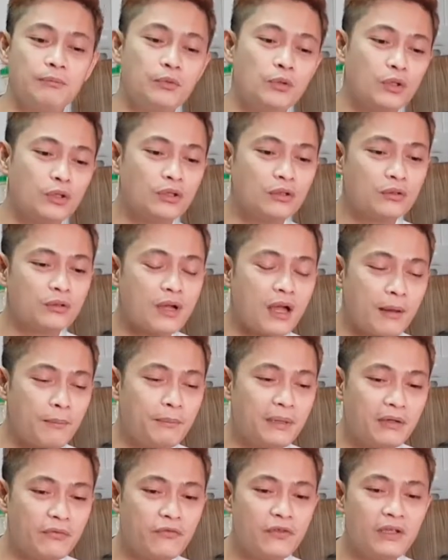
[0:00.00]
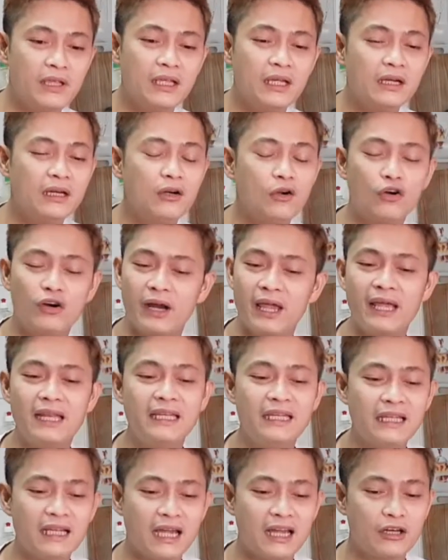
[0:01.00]
put beef here or
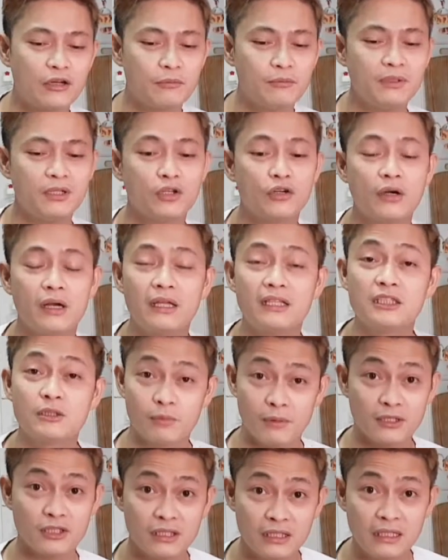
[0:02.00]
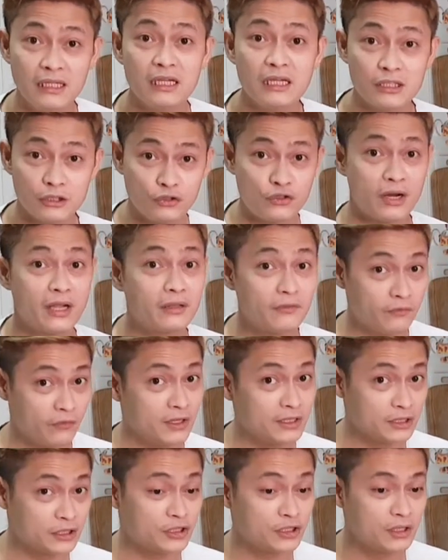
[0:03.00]
any kind of meat, or especially dried
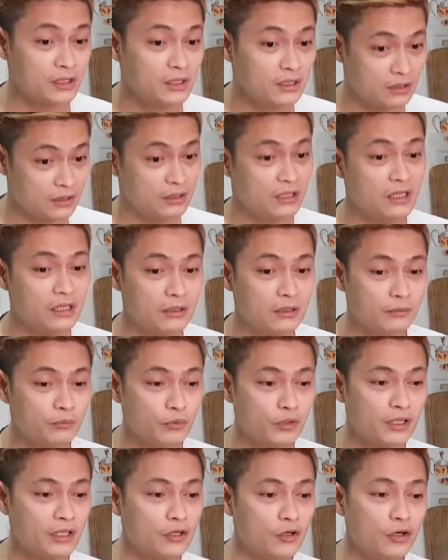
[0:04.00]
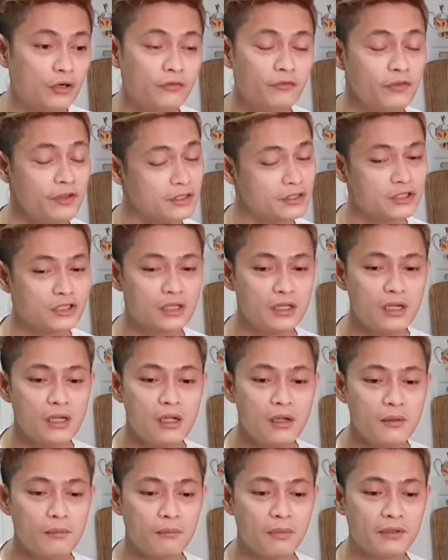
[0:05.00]
fish. They can put it or fish,
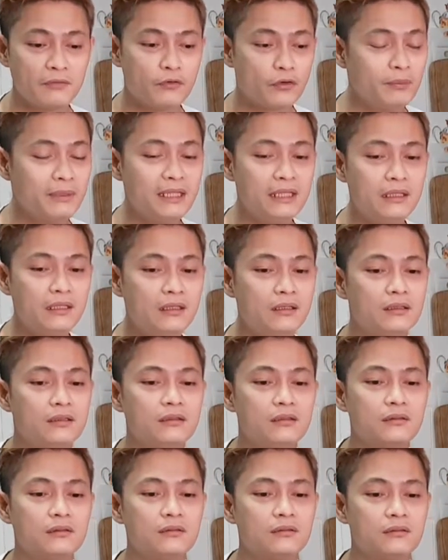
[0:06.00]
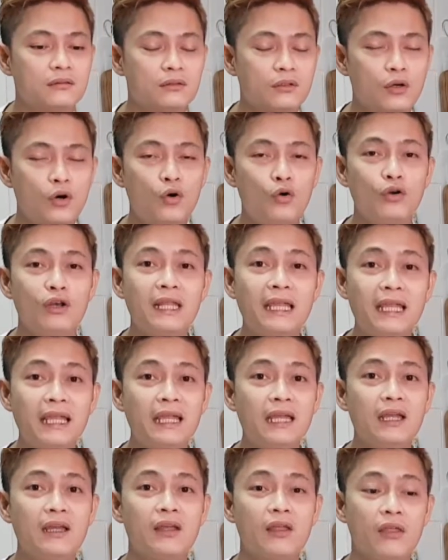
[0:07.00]
but for me,
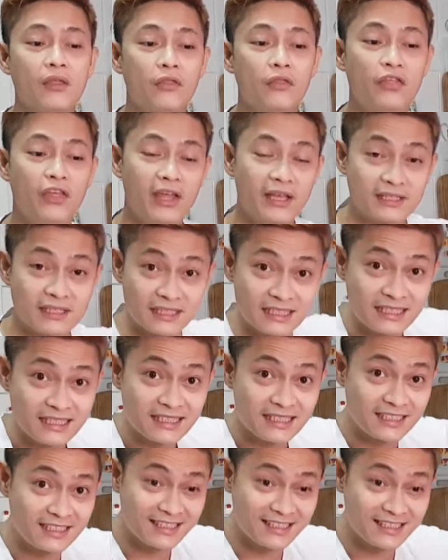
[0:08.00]
only this.